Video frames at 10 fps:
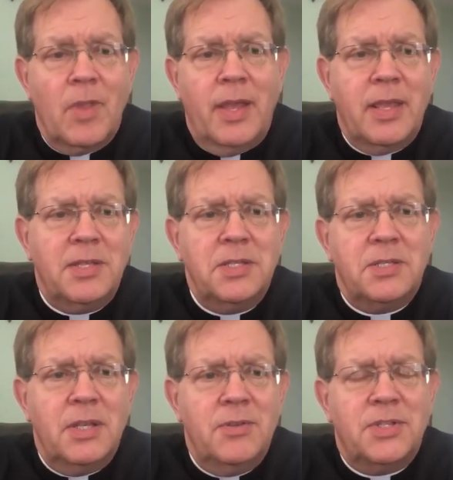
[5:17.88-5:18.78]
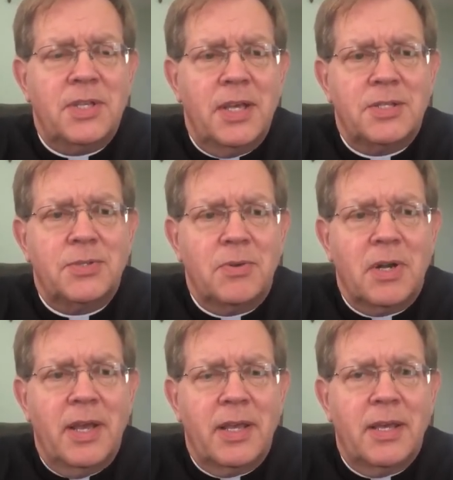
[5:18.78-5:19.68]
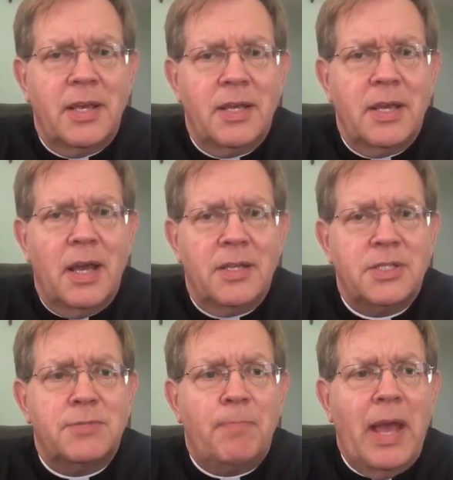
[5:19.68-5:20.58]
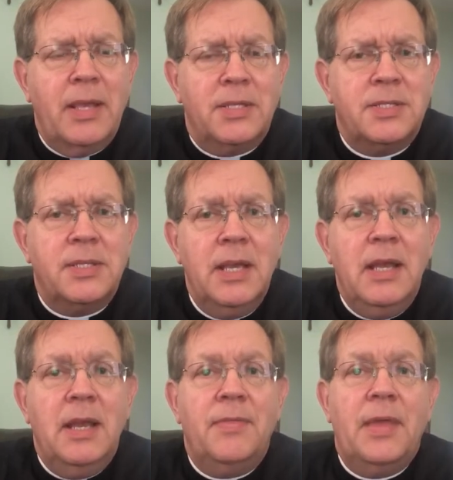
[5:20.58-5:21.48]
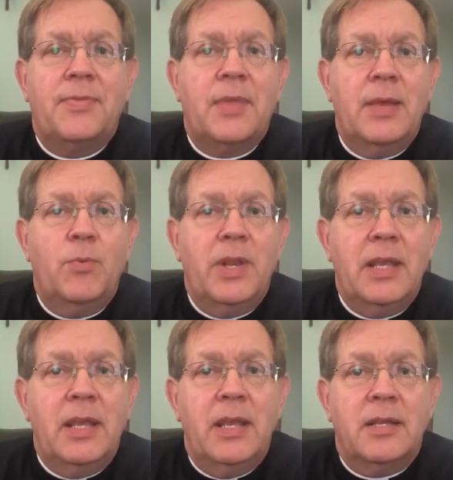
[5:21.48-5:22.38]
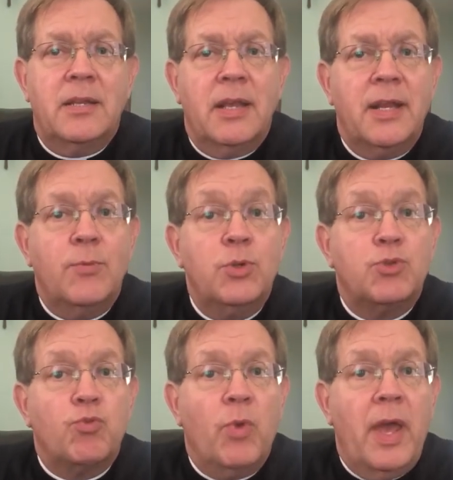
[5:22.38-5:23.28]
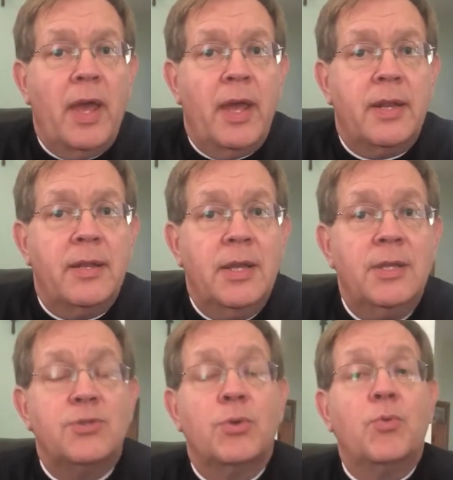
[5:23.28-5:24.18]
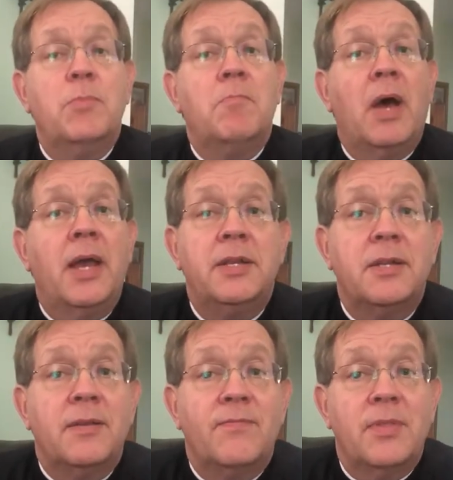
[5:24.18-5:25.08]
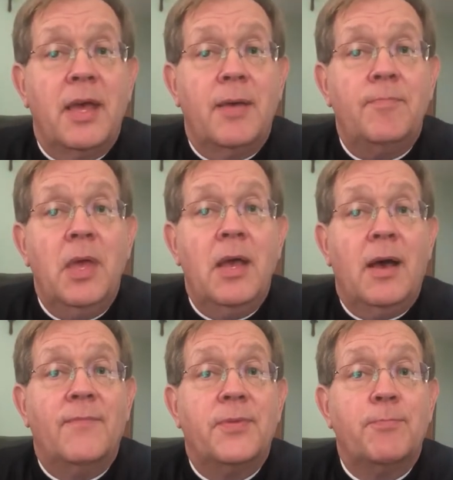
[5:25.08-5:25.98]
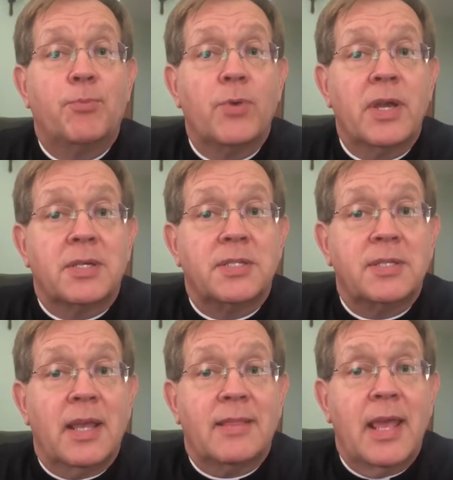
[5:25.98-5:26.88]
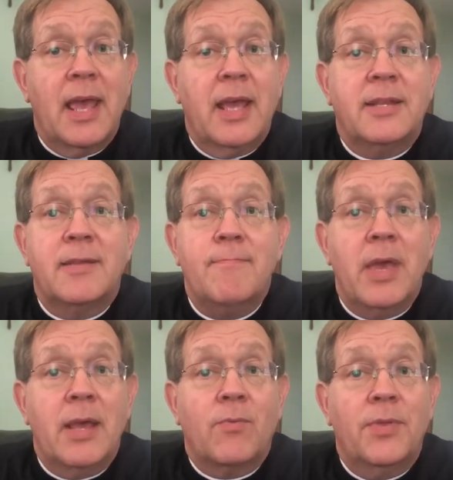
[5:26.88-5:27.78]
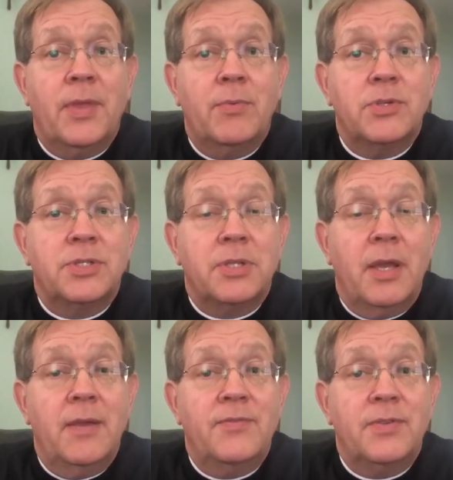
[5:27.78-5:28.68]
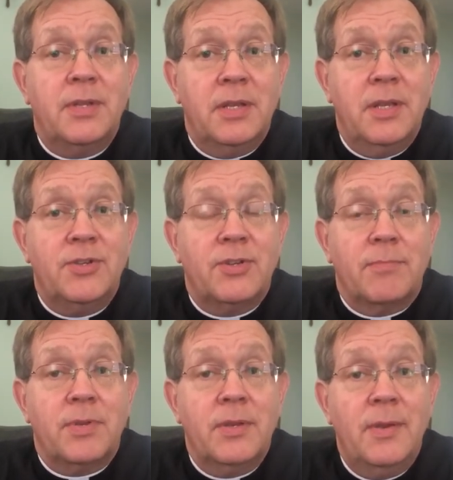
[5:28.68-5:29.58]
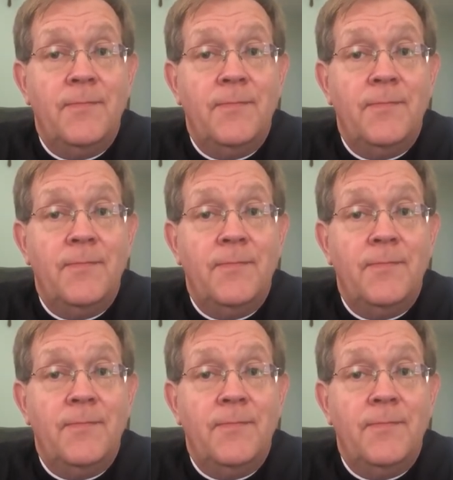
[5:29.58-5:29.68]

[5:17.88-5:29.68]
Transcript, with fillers: I guess it, you'd say it's sort of like a, a spice that they would eat, and it was red. So it reminded of them of the bricks that they had to make when they were slaves in Egypt.